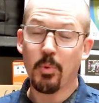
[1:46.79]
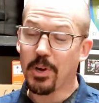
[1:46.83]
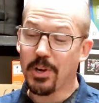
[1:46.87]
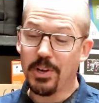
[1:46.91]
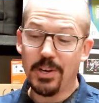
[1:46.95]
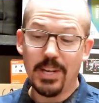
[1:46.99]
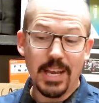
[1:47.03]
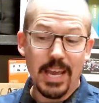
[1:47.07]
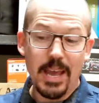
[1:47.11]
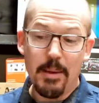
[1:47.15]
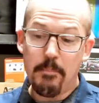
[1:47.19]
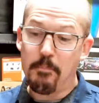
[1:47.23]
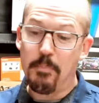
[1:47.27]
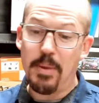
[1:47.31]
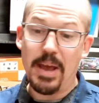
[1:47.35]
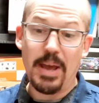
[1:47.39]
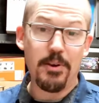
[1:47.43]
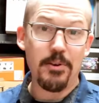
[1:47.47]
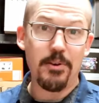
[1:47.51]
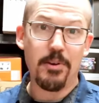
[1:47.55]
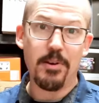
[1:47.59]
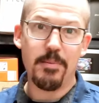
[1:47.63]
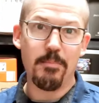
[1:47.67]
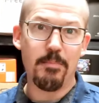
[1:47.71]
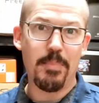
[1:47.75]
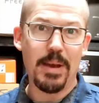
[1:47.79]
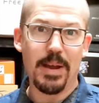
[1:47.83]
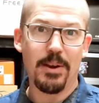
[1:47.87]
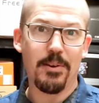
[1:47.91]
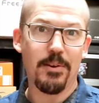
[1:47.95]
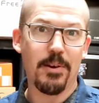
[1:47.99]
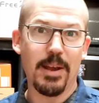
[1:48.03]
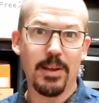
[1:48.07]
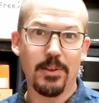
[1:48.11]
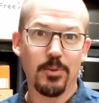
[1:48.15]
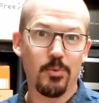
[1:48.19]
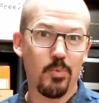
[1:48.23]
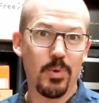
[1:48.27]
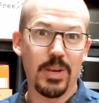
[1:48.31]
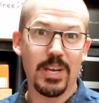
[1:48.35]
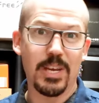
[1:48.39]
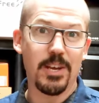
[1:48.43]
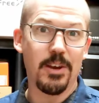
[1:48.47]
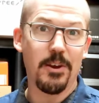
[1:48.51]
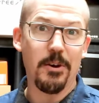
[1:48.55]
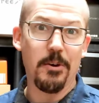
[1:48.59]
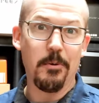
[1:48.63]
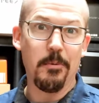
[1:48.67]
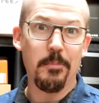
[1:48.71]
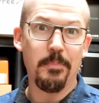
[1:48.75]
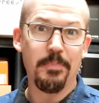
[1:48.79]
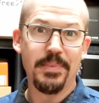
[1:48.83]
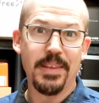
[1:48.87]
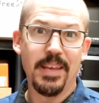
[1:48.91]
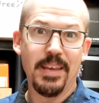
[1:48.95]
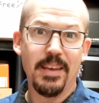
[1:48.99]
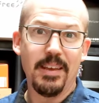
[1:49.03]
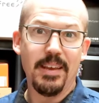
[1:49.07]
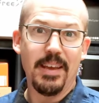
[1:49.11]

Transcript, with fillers: We're going to get better and better as we go,